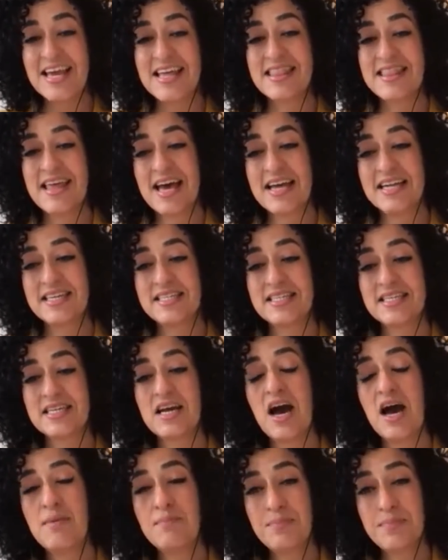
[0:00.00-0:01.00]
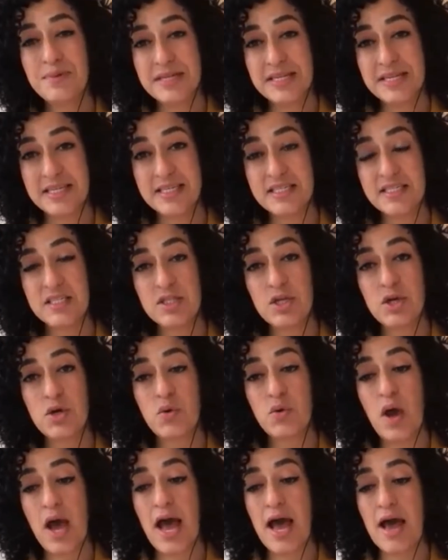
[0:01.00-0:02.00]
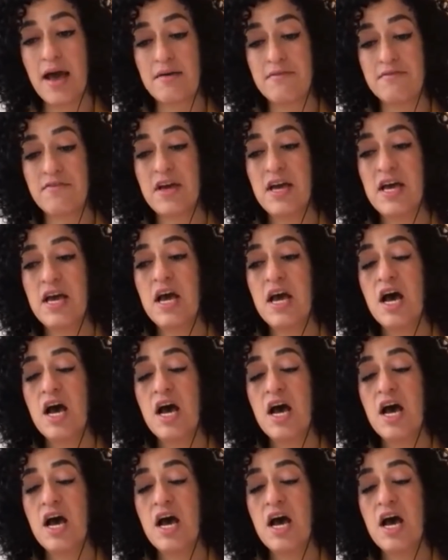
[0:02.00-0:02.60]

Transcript: that companies who have